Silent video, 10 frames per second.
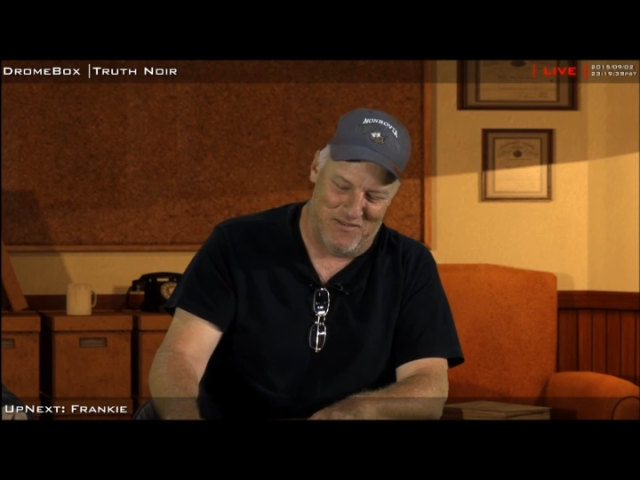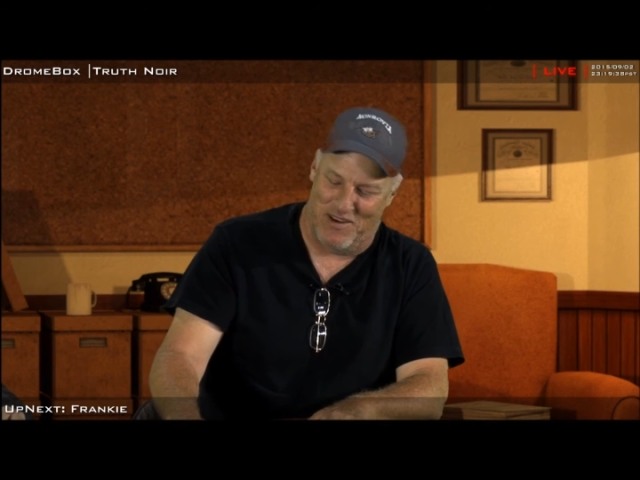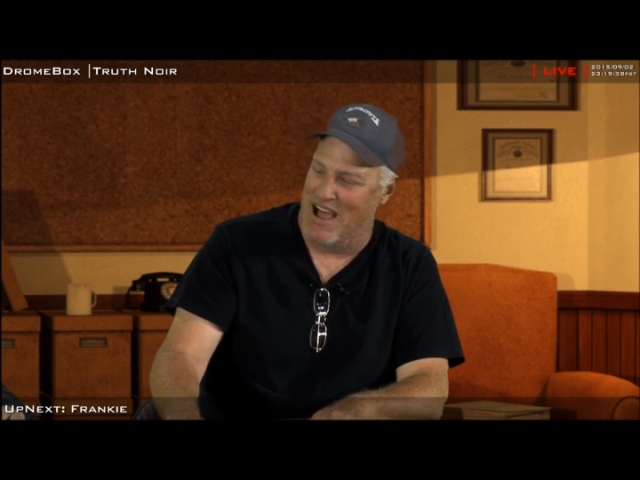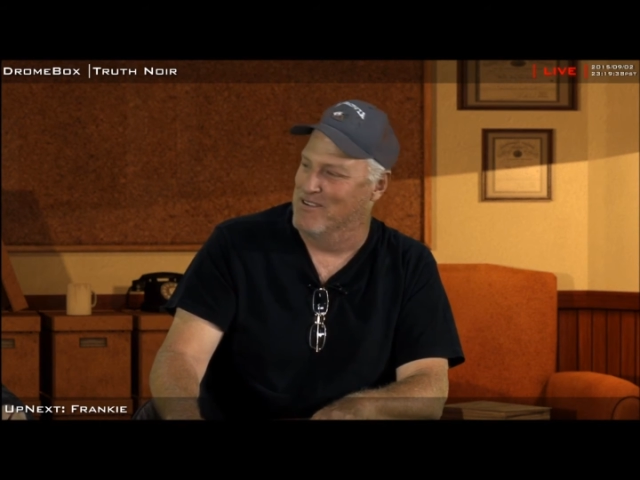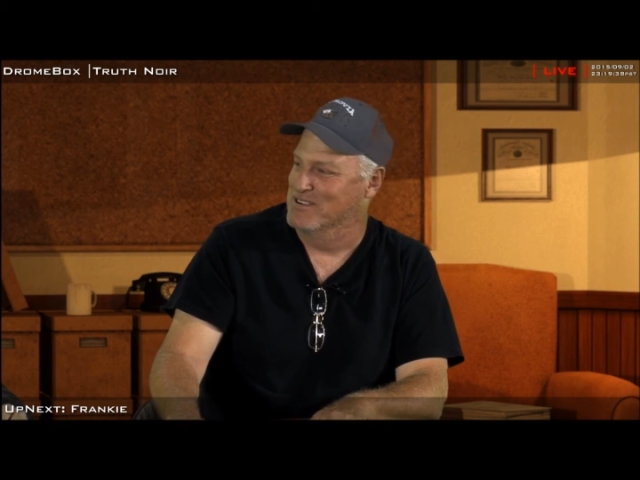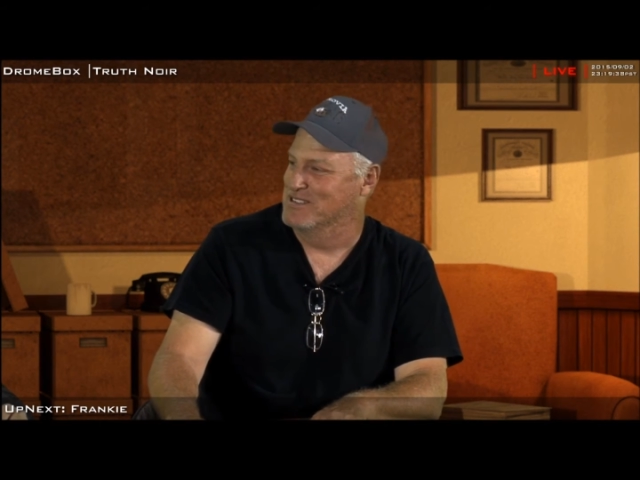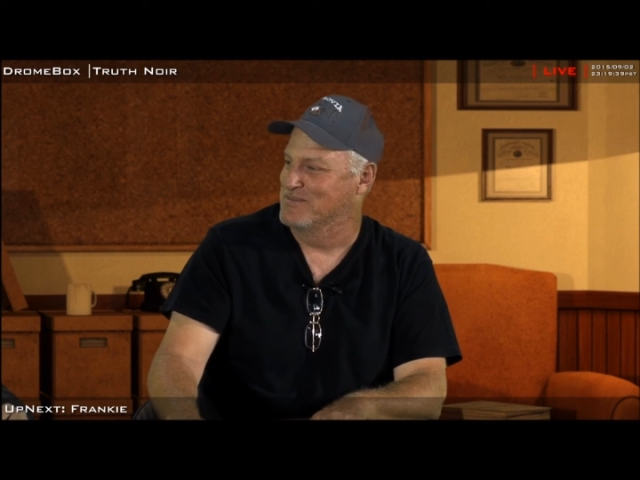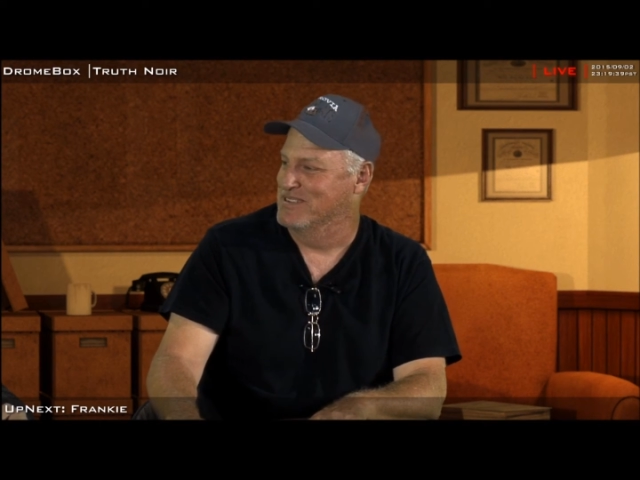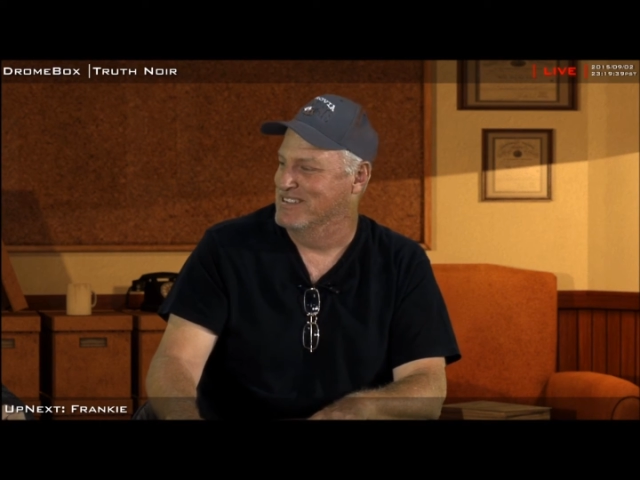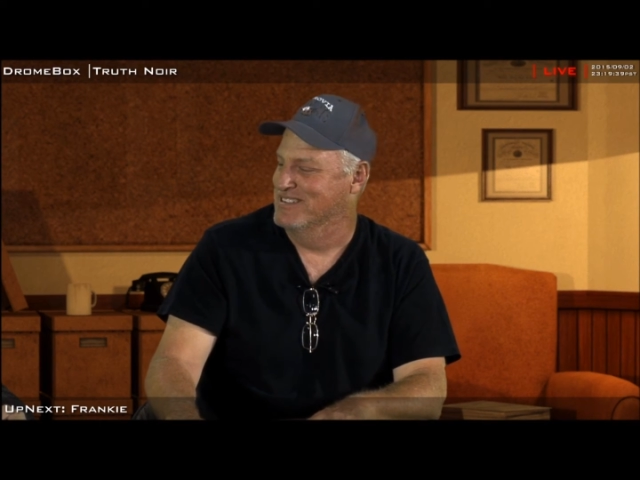then
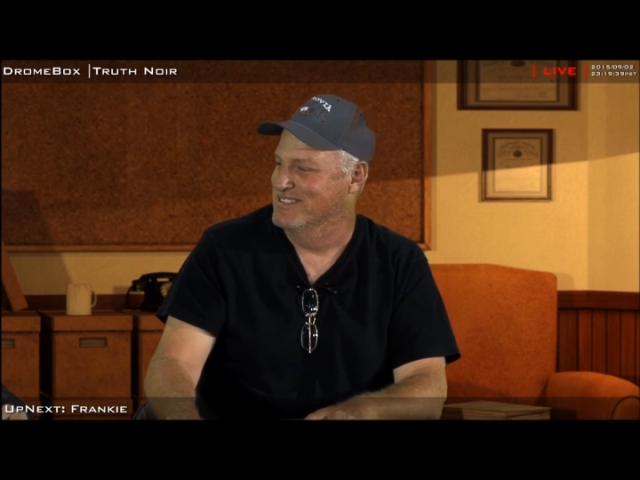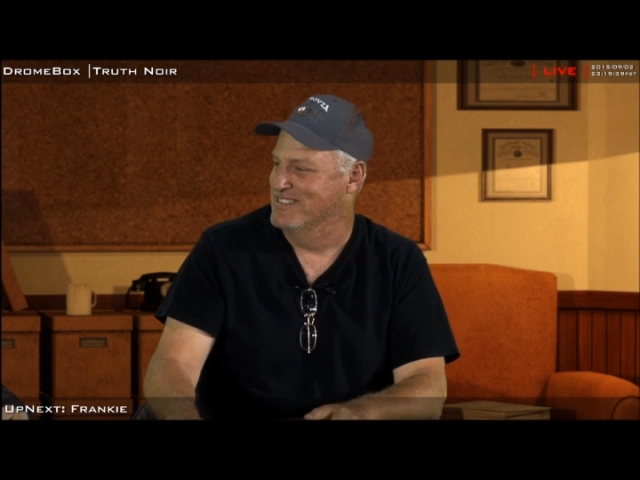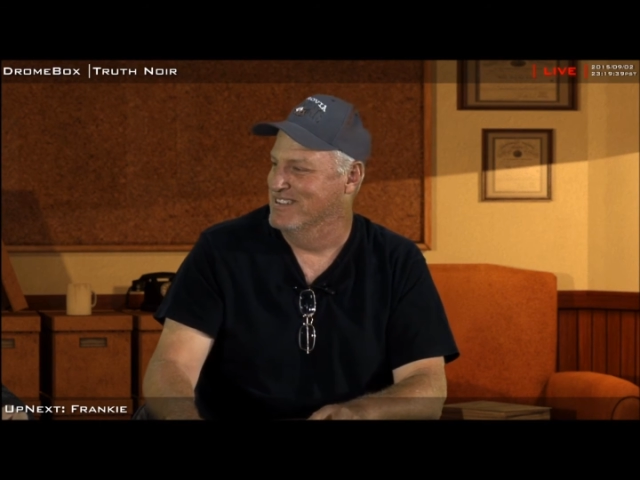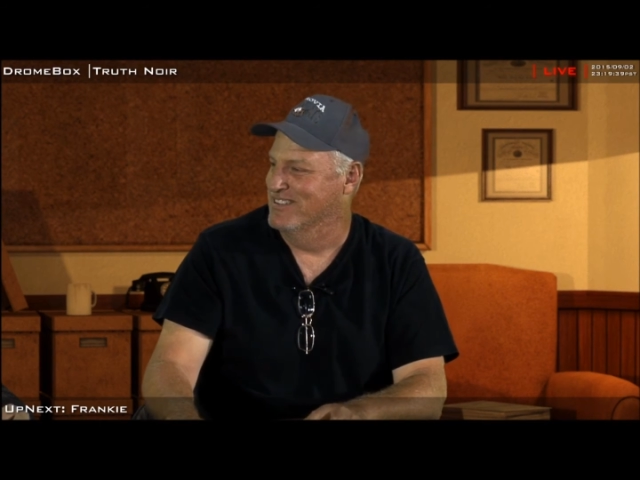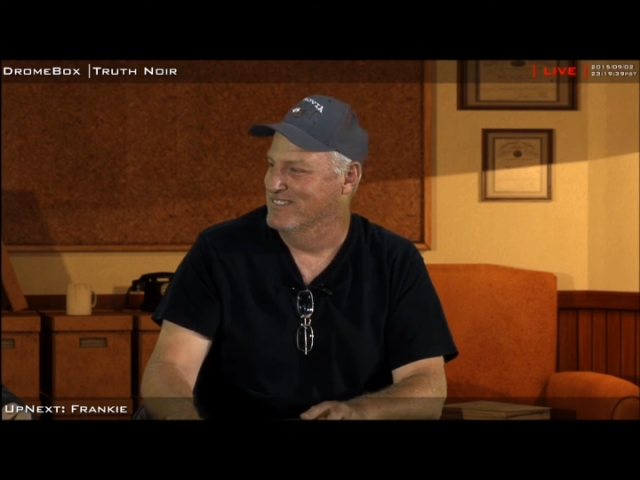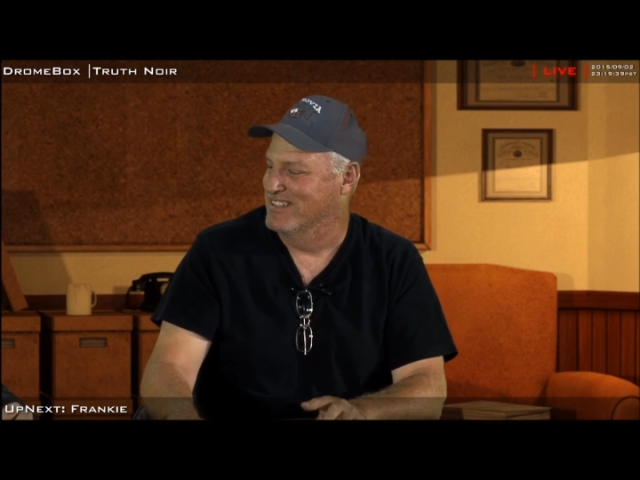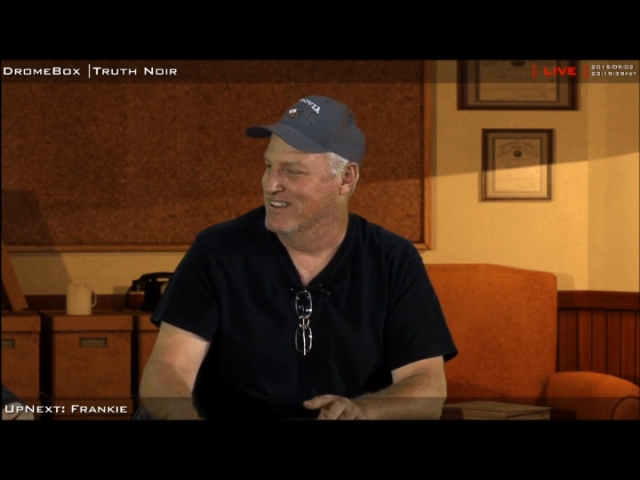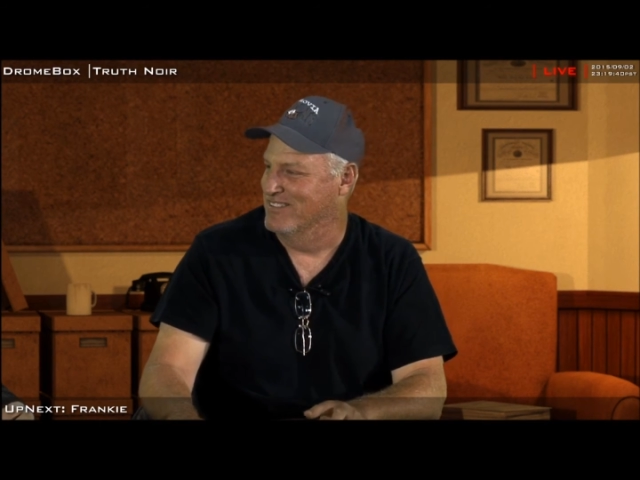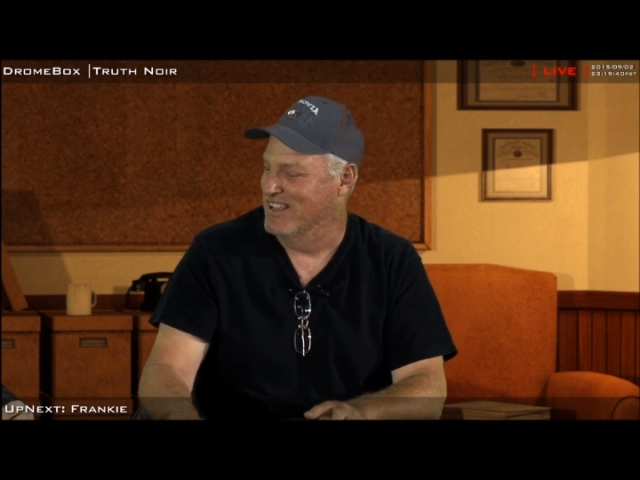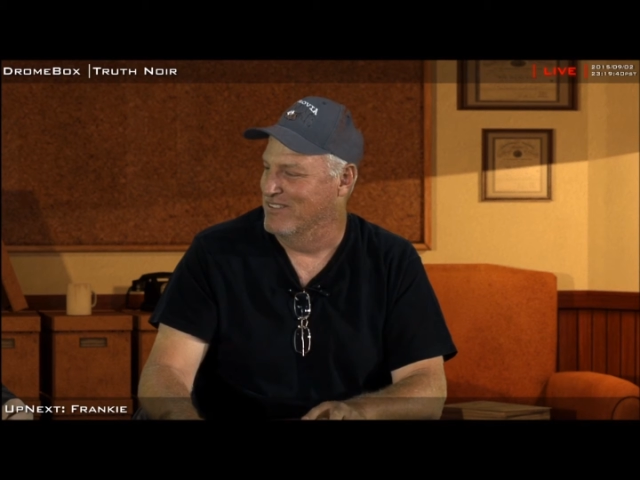flowers, because they
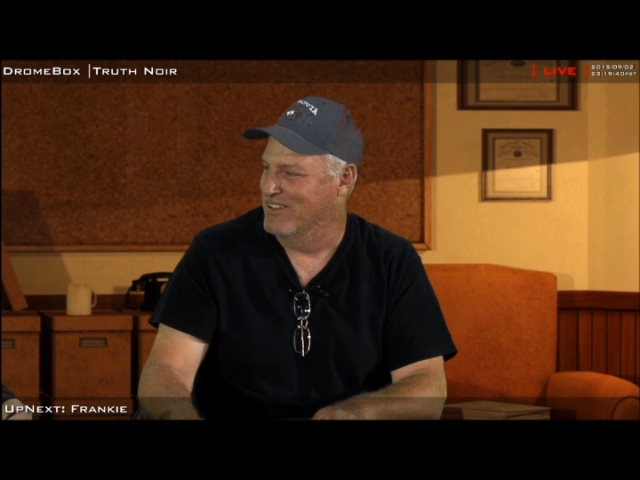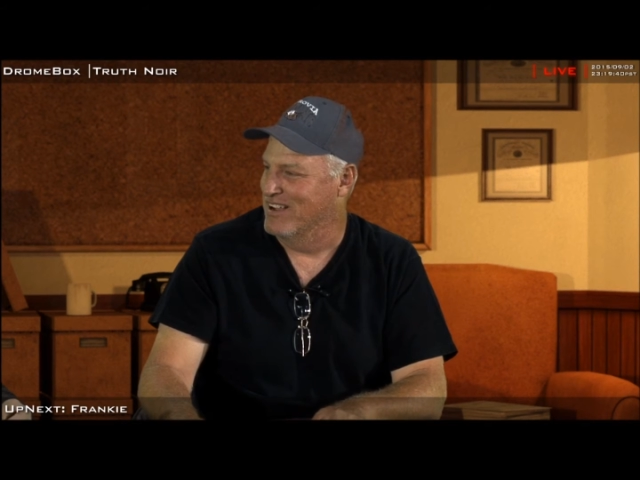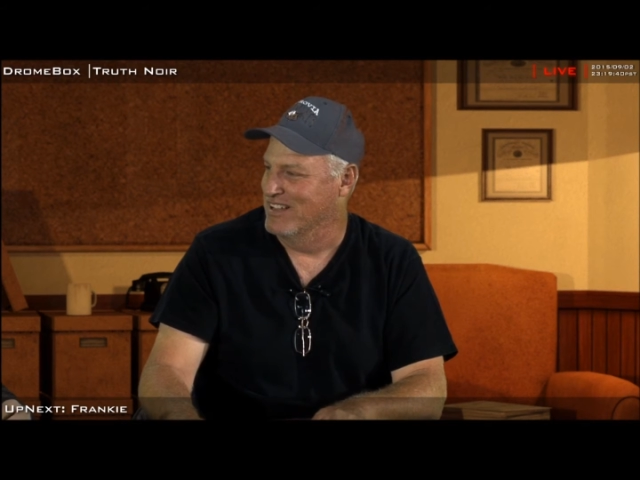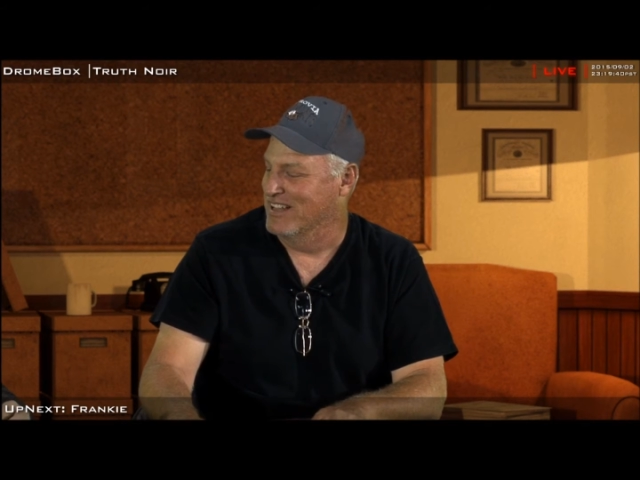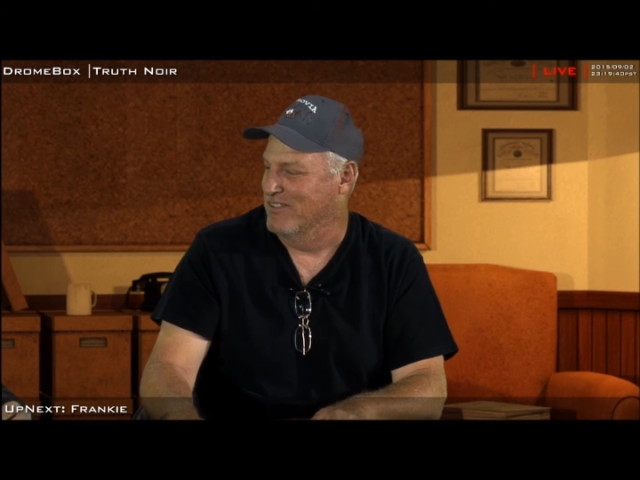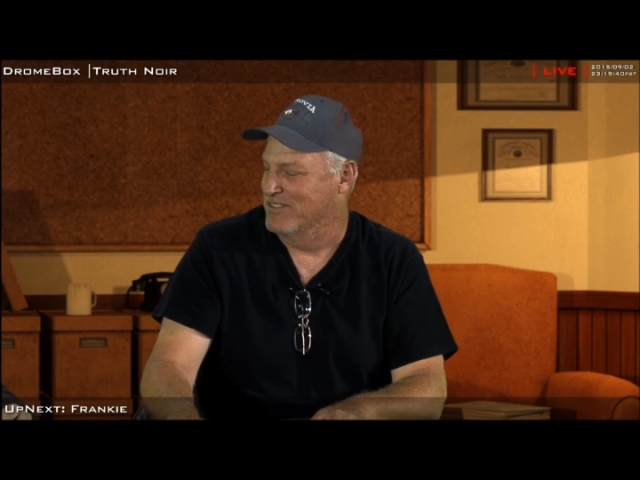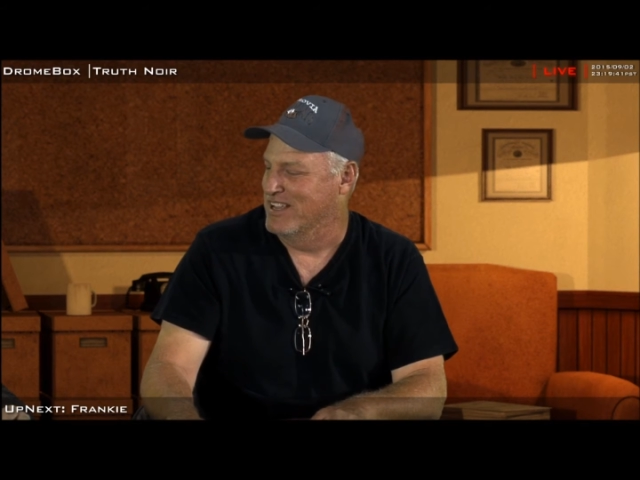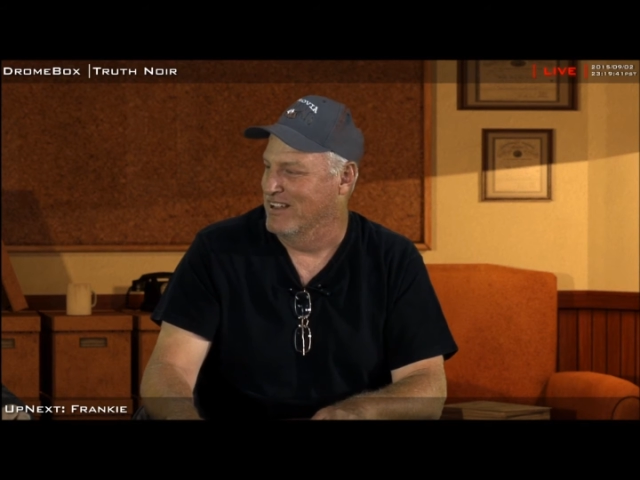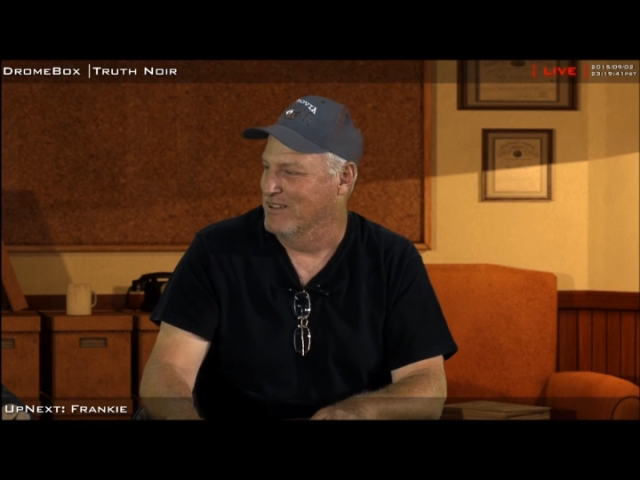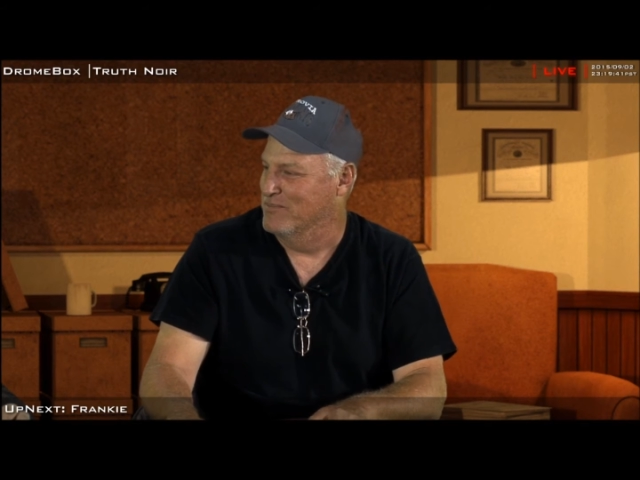don't like flowers. They love to
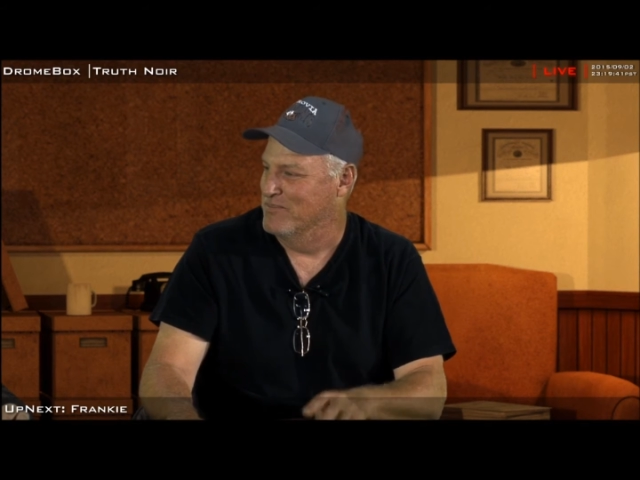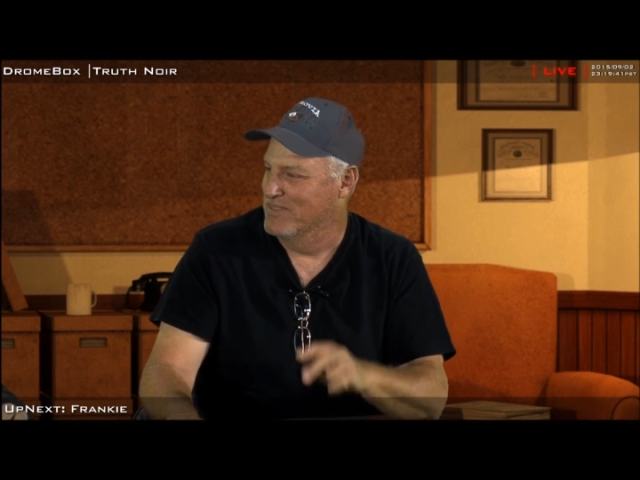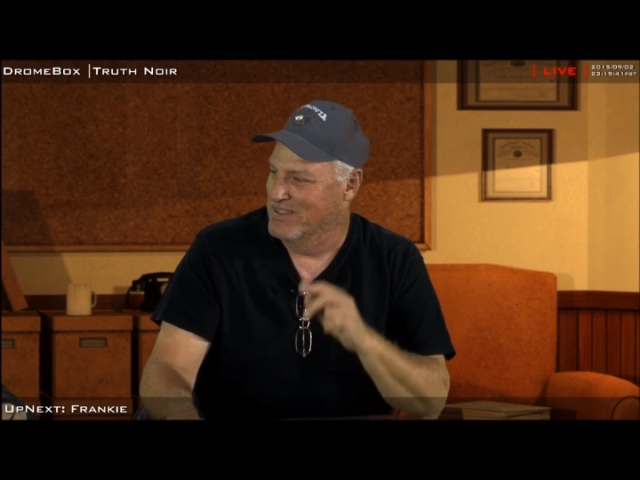kill them.